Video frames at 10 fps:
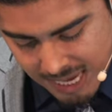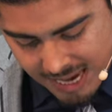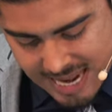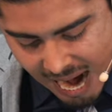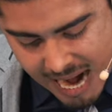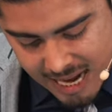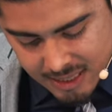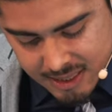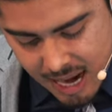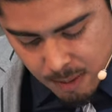Night
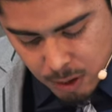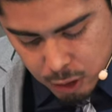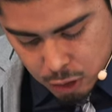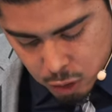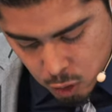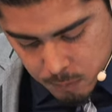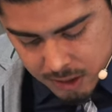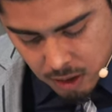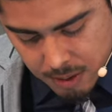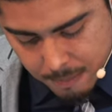and day among the tombs
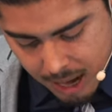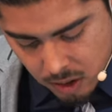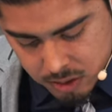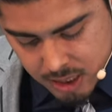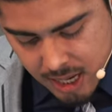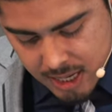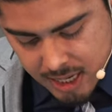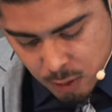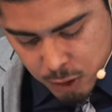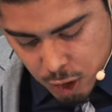and on the mountains,
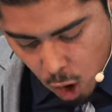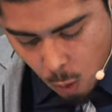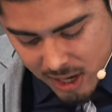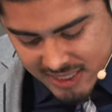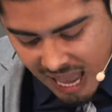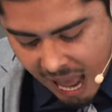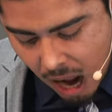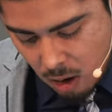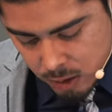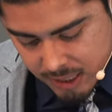he was always
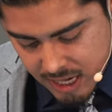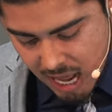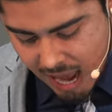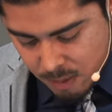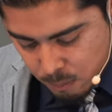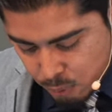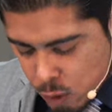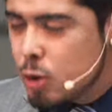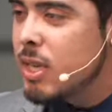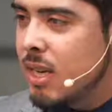howling and
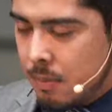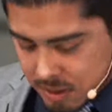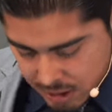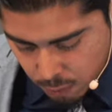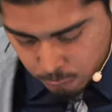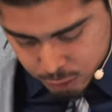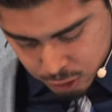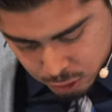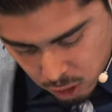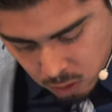bruising himself with
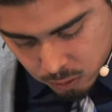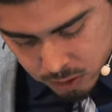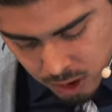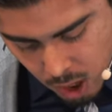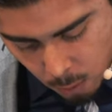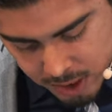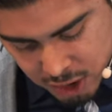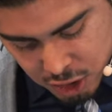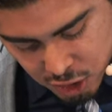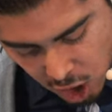stones. When
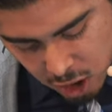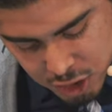he saw